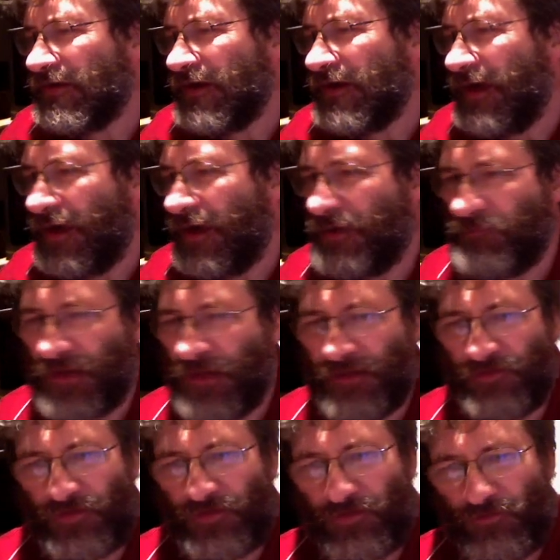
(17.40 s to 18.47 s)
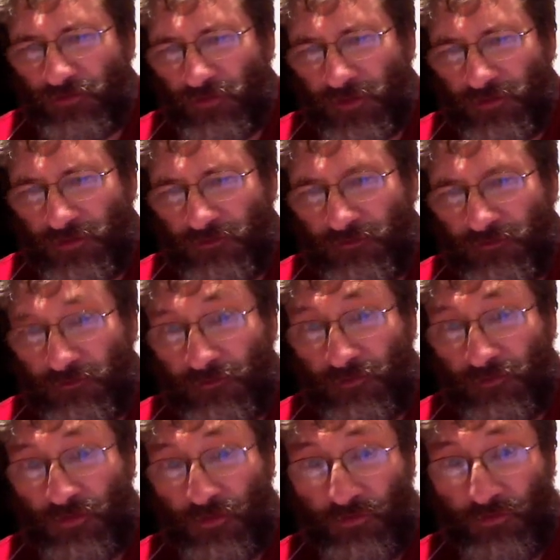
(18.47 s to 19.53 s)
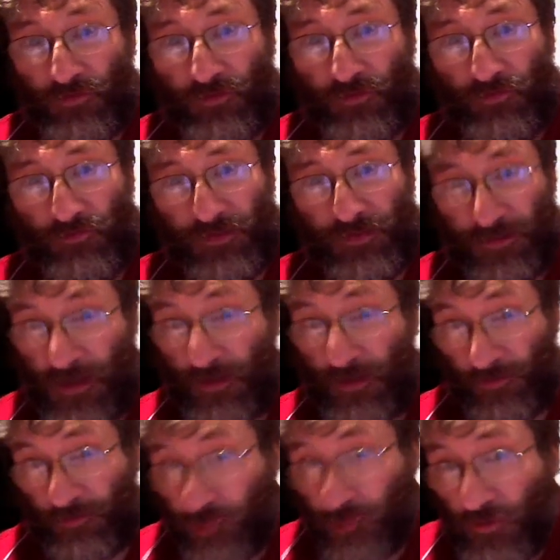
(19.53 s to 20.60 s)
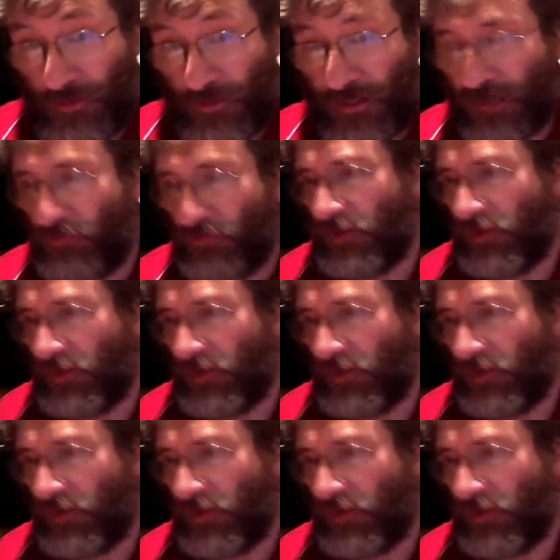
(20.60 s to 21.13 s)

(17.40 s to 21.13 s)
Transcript: comments on those who did not support King